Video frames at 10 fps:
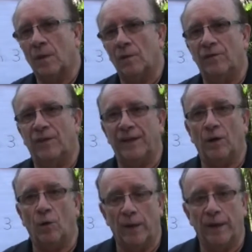
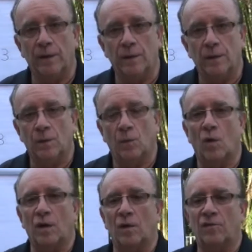videoing
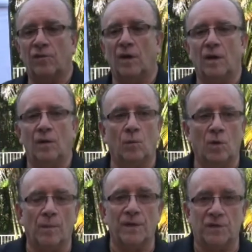one
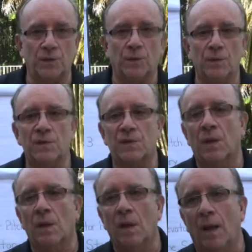of my students,
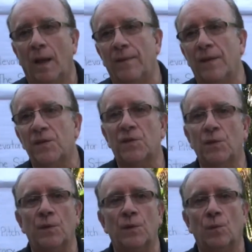and this
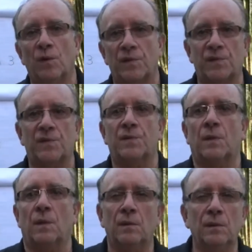student was
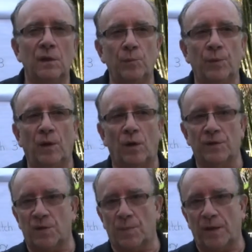a little bit on the
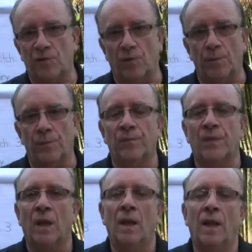spectrum.
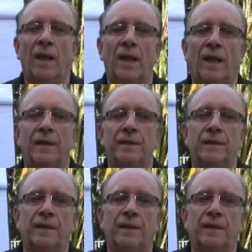And